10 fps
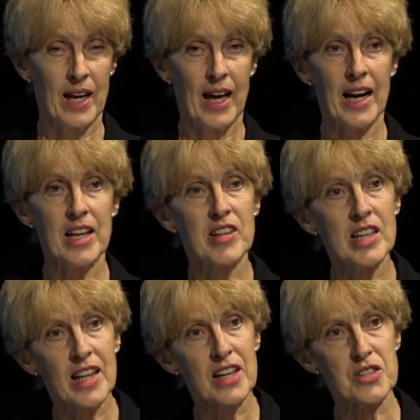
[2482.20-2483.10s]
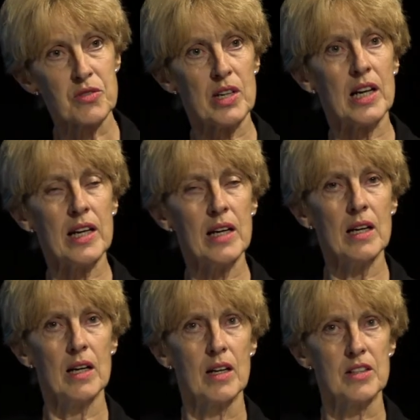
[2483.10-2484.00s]
And I think that's really
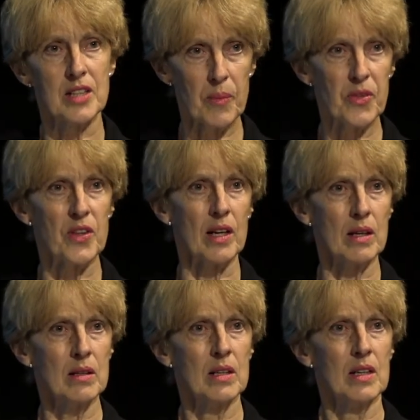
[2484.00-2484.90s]
something